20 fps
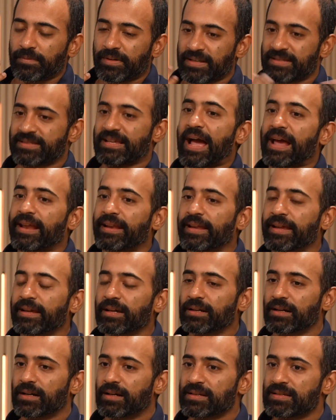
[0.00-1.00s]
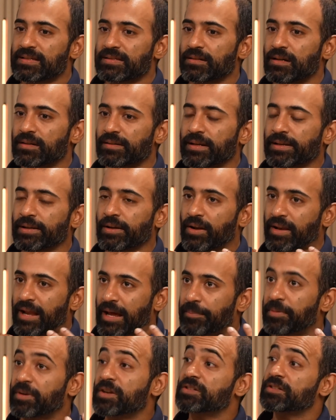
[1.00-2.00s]
designing a certain
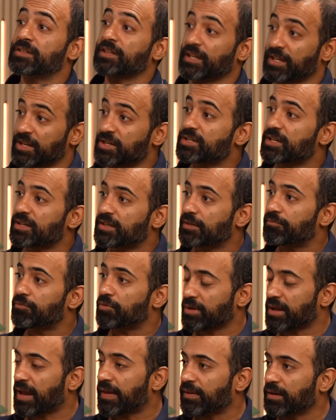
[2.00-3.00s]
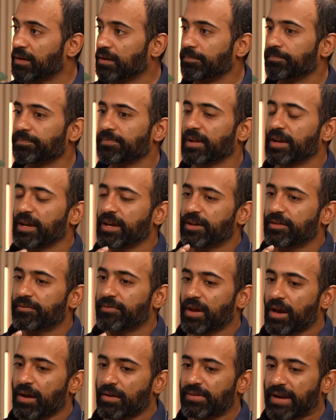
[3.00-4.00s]
collaboration initiative together,
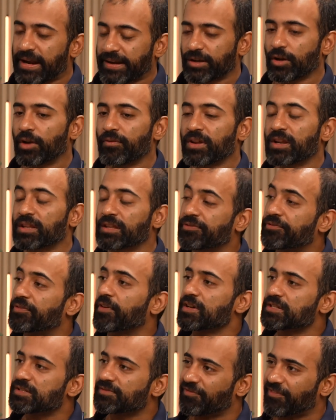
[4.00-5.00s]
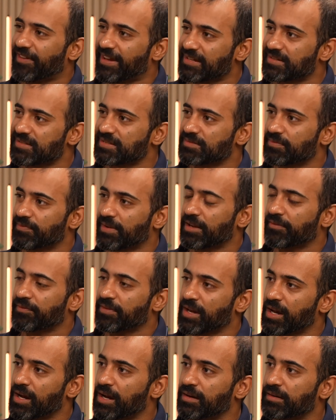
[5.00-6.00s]
where right now we're in the first phase where
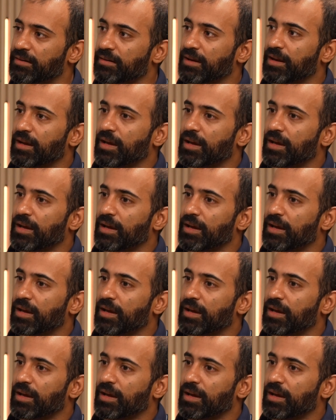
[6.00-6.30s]
we are